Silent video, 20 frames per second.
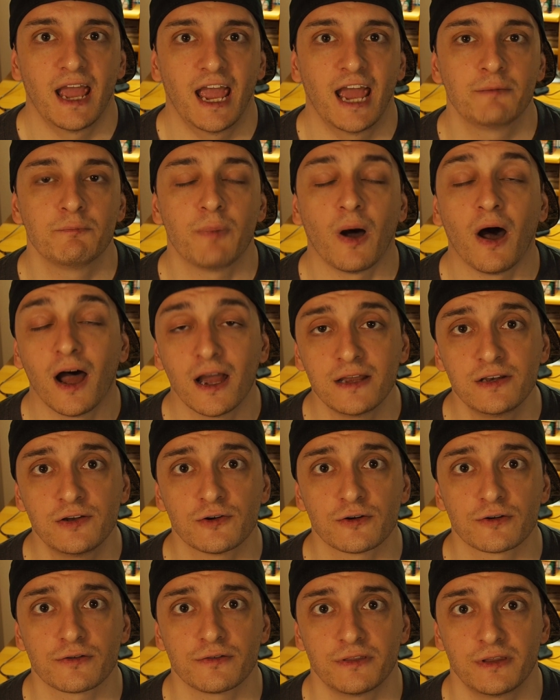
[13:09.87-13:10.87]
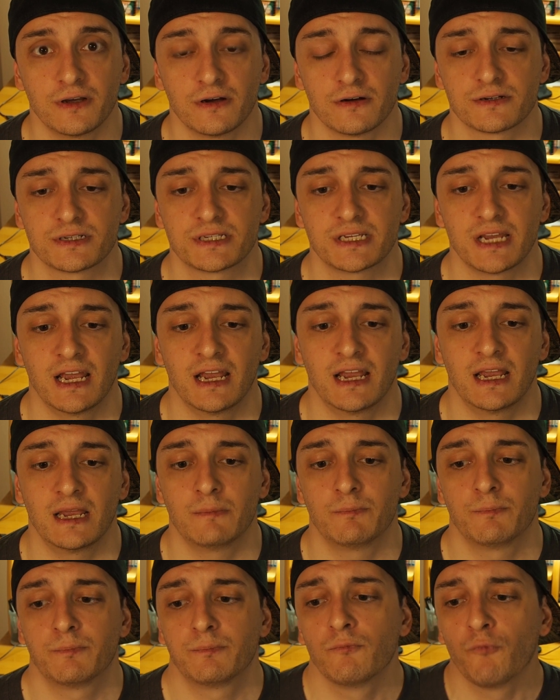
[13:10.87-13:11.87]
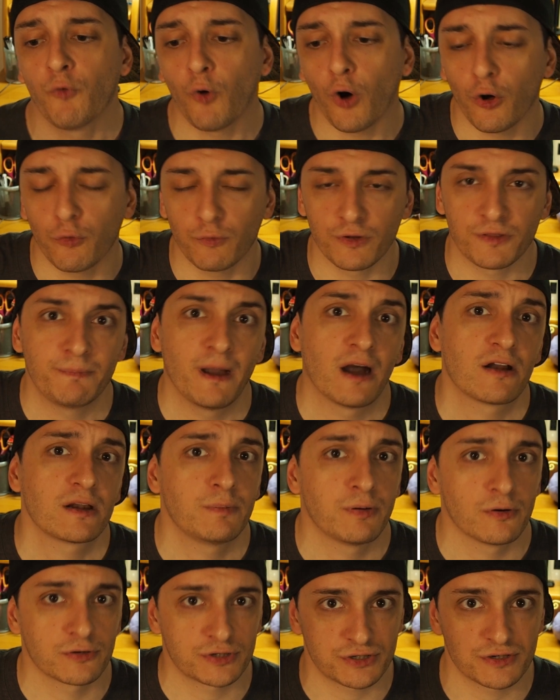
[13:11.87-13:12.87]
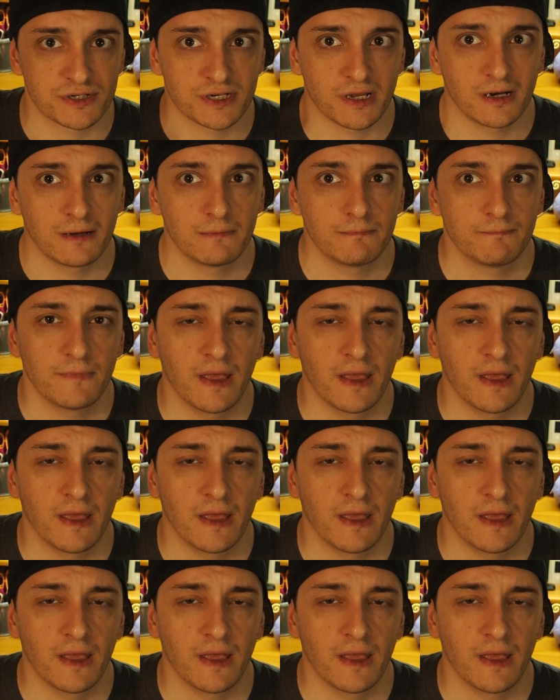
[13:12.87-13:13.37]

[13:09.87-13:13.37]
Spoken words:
and behind her there's a wall with bounty posters on it.